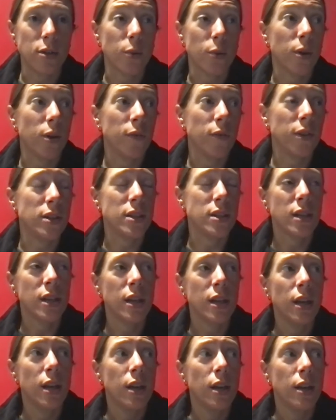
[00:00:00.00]
Or if it's
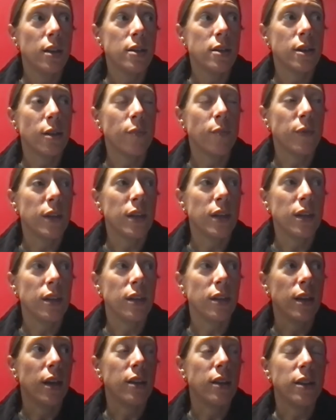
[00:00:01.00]

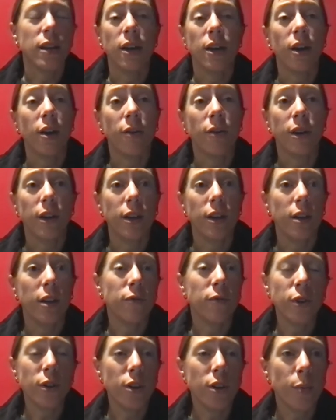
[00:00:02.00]
something that they already have
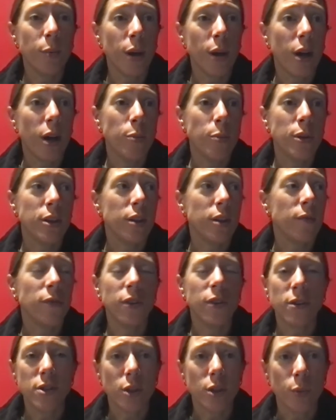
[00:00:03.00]
learned about, but they
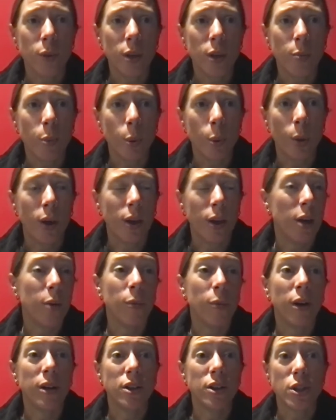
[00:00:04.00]
feel it's a weak point and
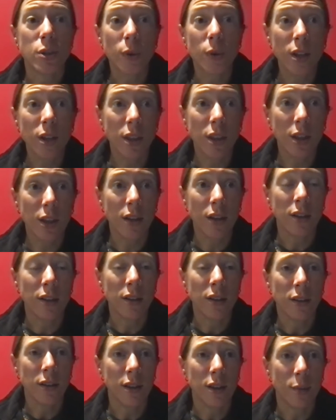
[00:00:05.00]
want to strengthen
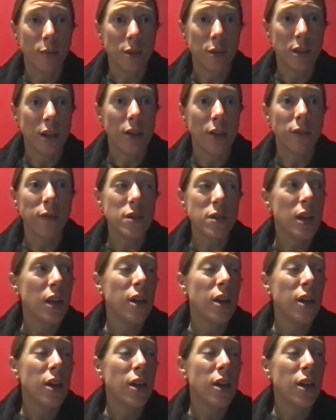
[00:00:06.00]
themselves,